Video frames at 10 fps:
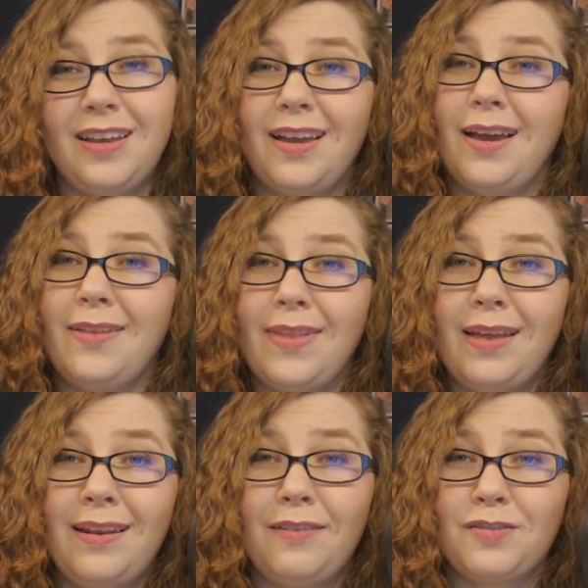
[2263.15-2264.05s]
And
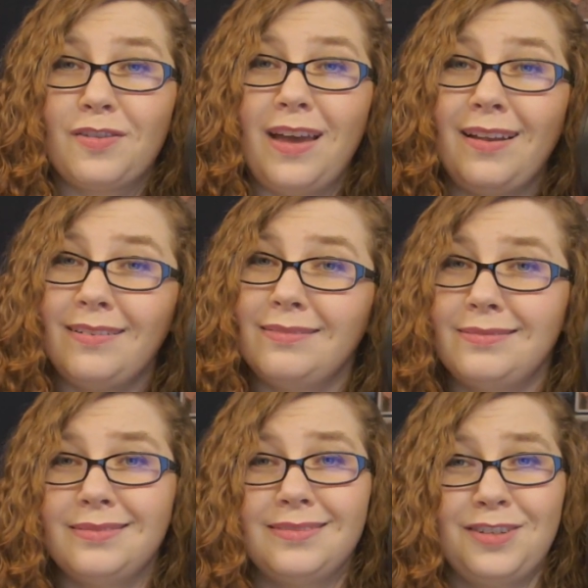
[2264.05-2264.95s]
then after that,
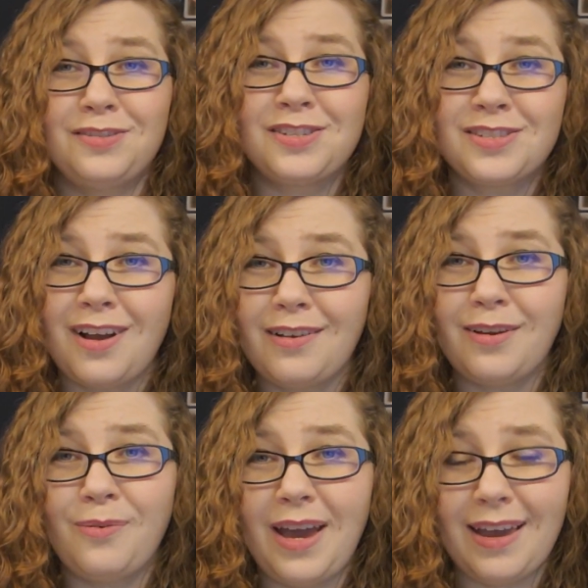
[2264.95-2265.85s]
you're just on
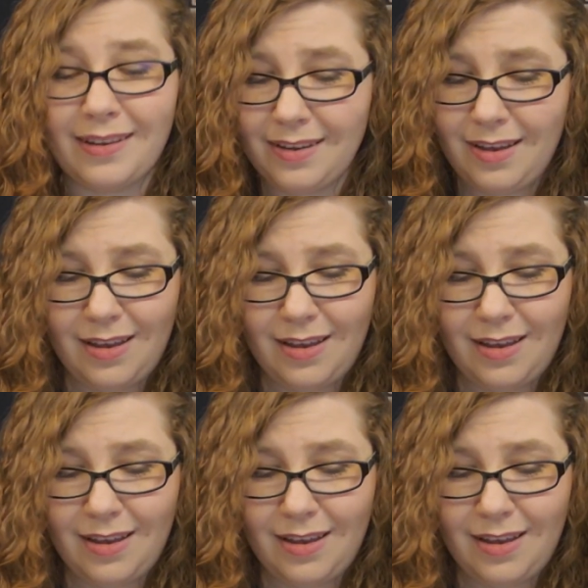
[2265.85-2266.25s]
your way.